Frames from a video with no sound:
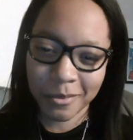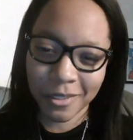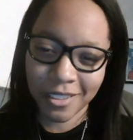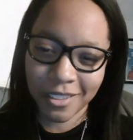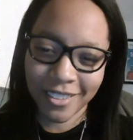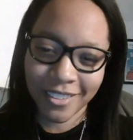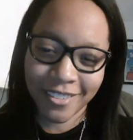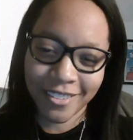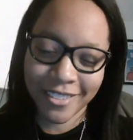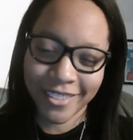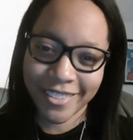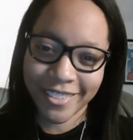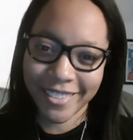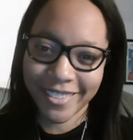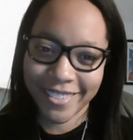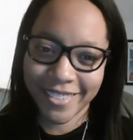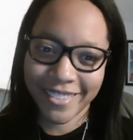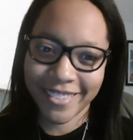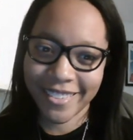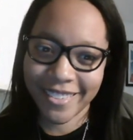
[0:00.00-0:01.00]
and just
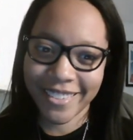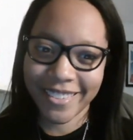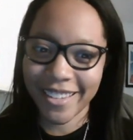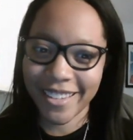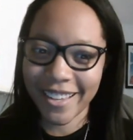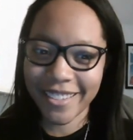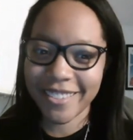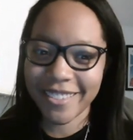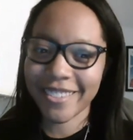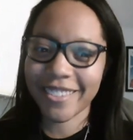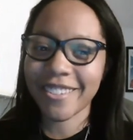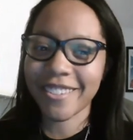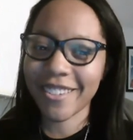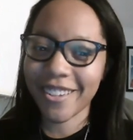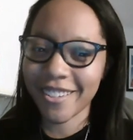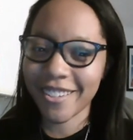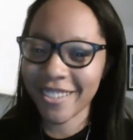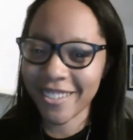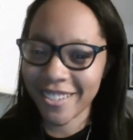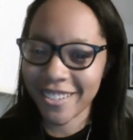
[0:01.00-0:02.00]
decides to
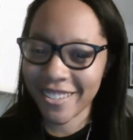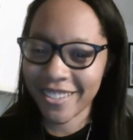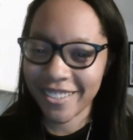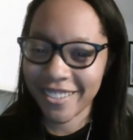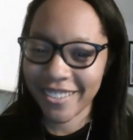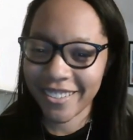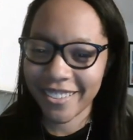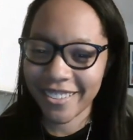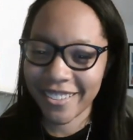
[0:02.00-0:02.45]
judge